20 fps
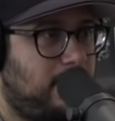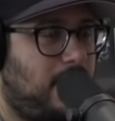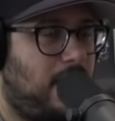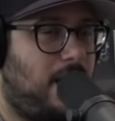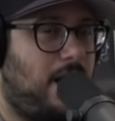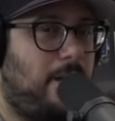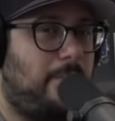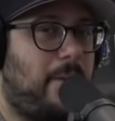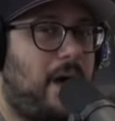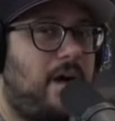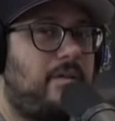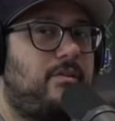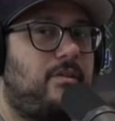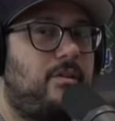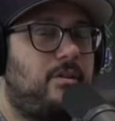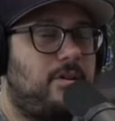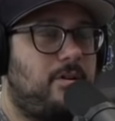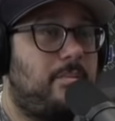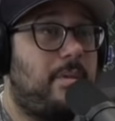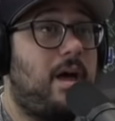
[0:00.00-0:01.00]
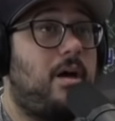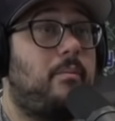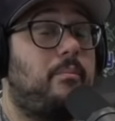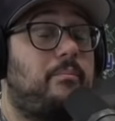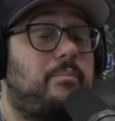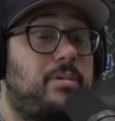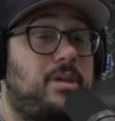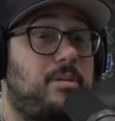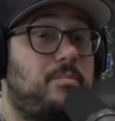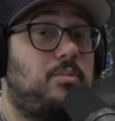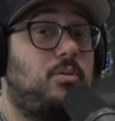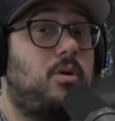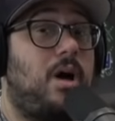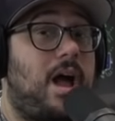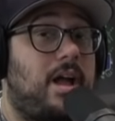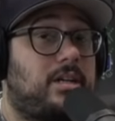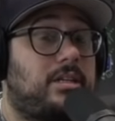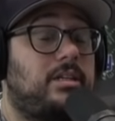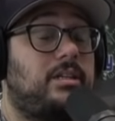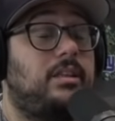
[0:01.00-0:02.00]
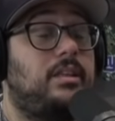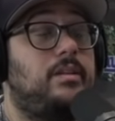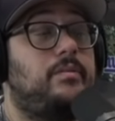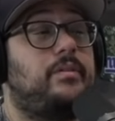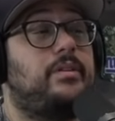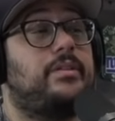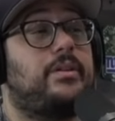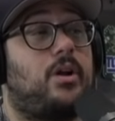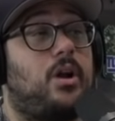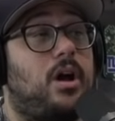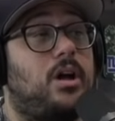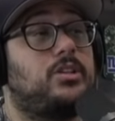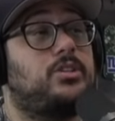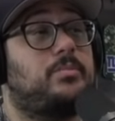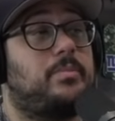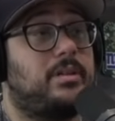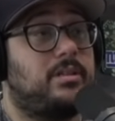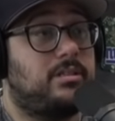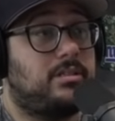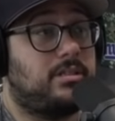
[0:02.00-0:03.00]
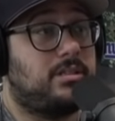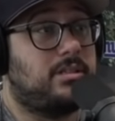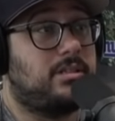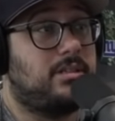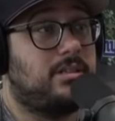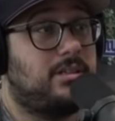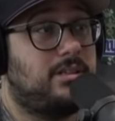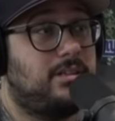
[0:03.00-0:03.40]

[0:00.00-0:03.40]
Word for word: Um, I've heard about people actually leaving their husbands